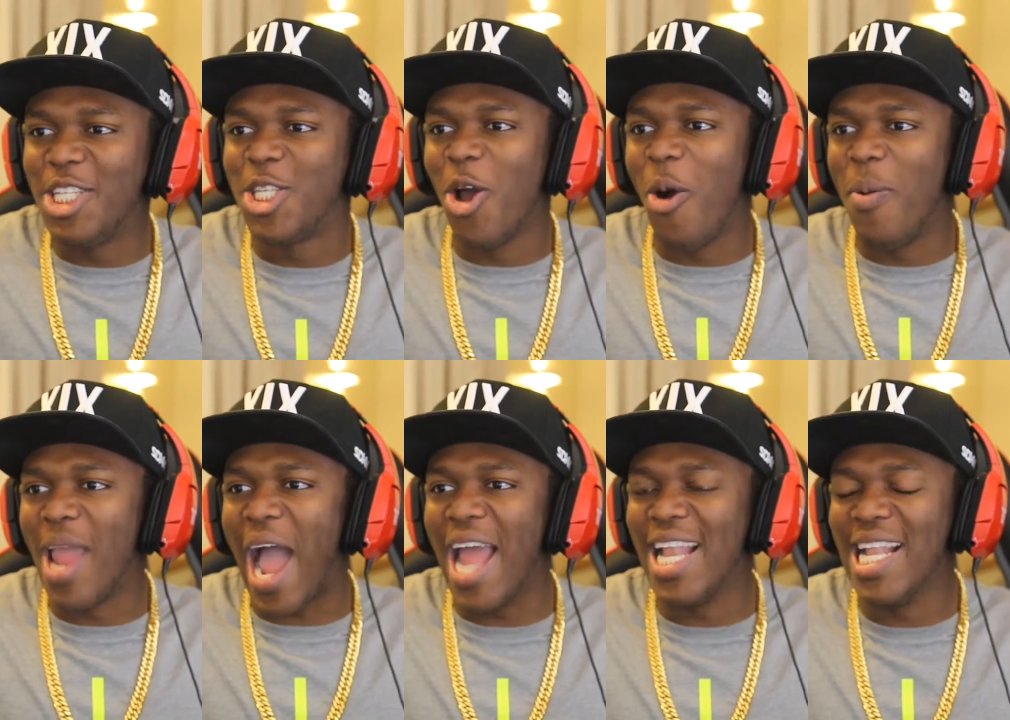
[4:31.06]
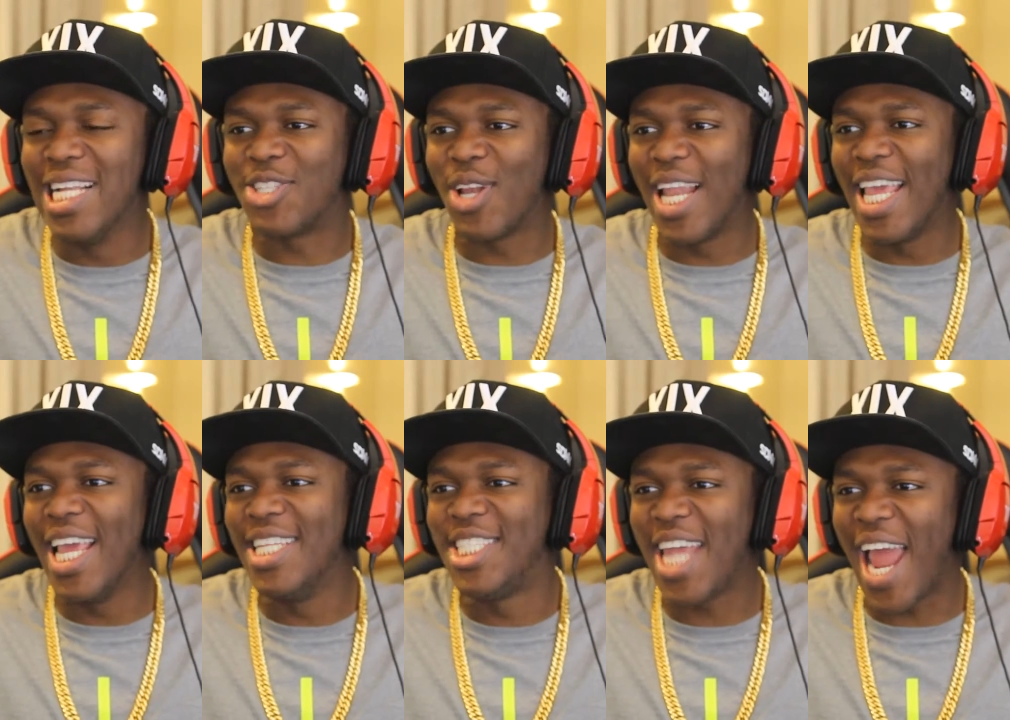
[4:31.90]
he saw me. I literally
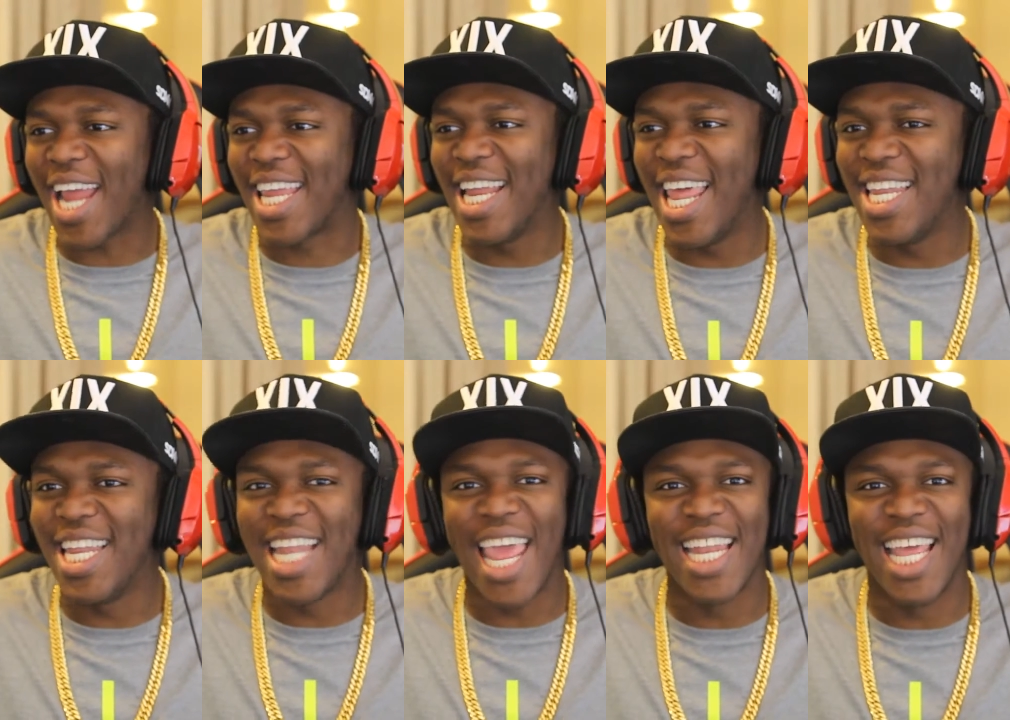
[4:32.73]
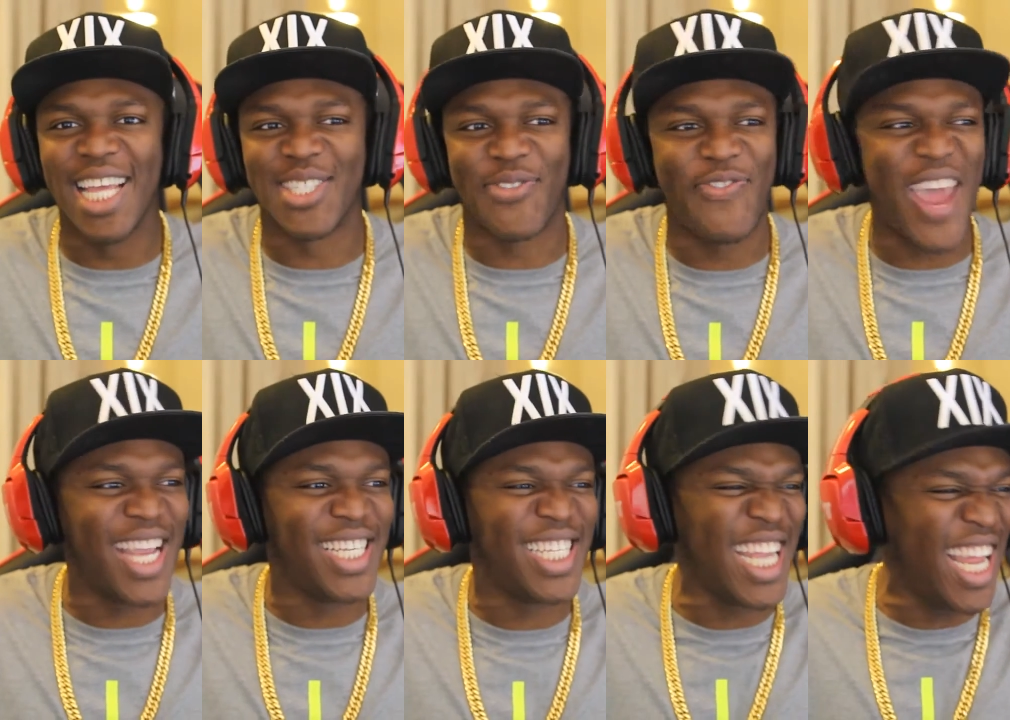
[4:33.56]
ejaculated in his
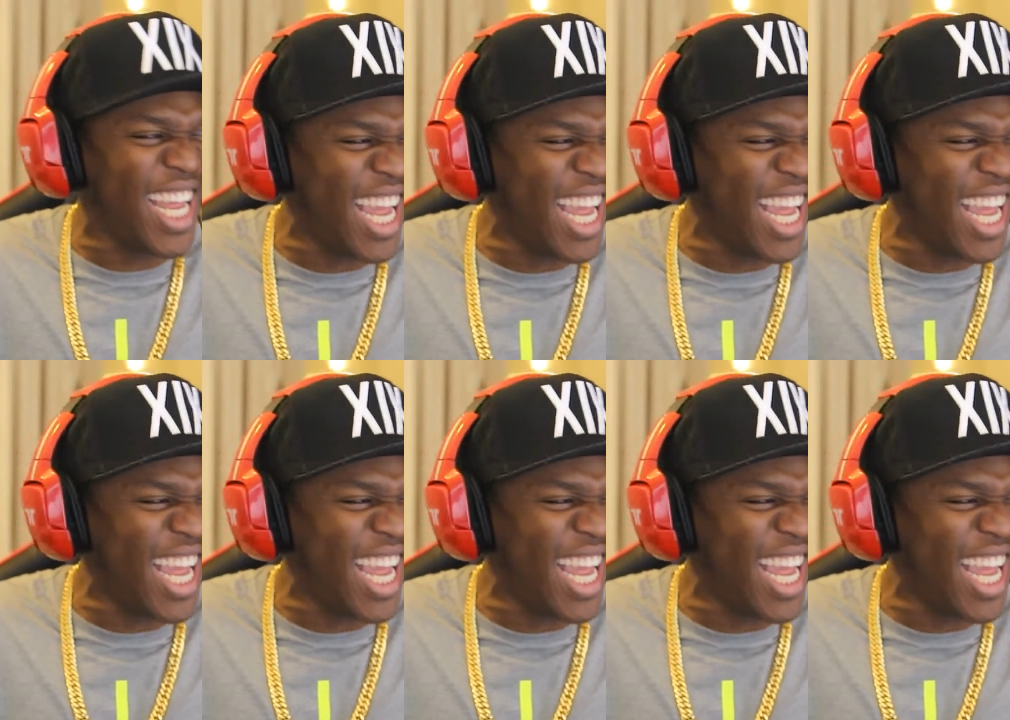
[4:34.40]
face.